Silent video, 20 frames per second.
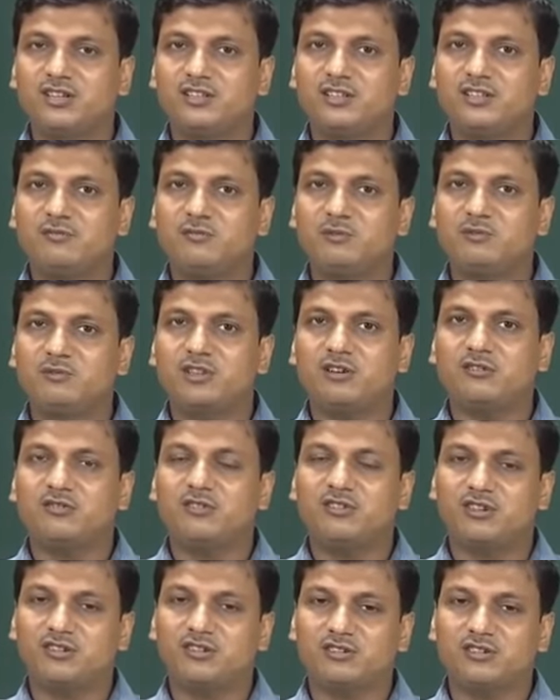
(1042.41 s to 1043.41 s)
there may be the
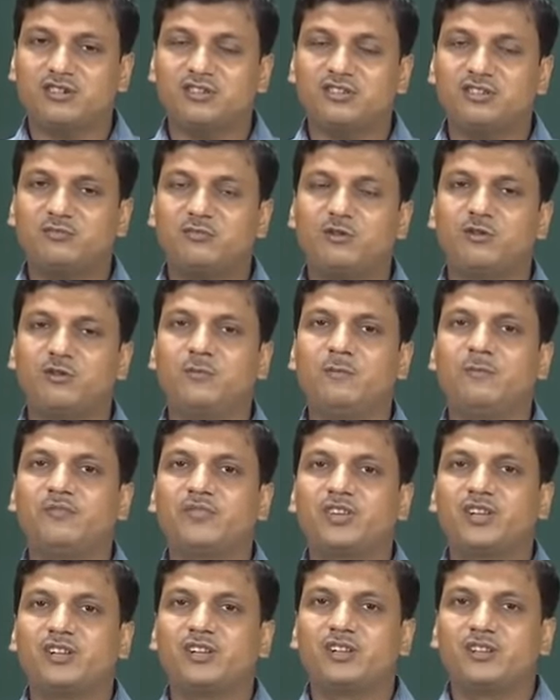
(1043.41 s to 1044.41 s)
contraction in the volume,
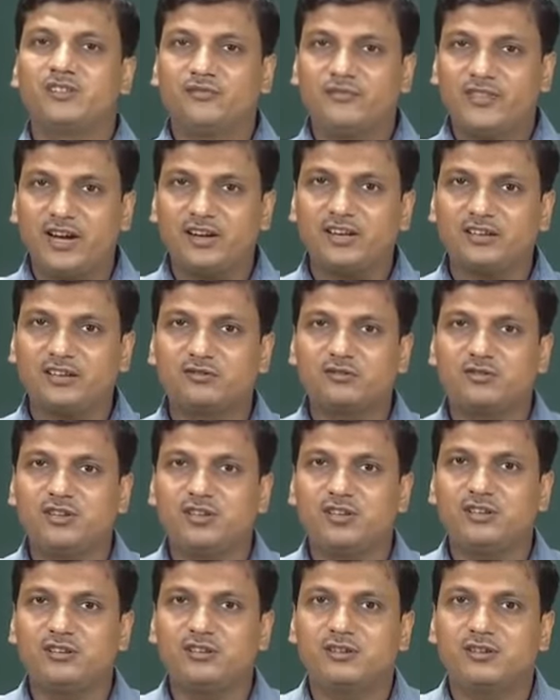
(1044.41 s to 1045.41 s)
that
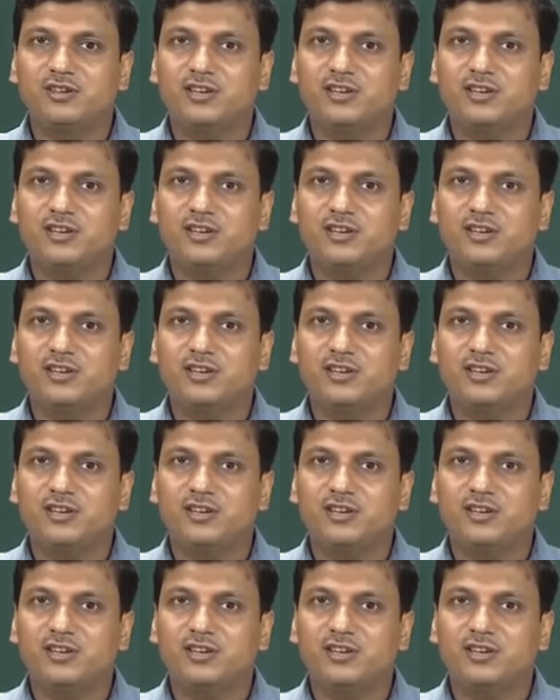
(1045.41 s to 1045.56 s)
actually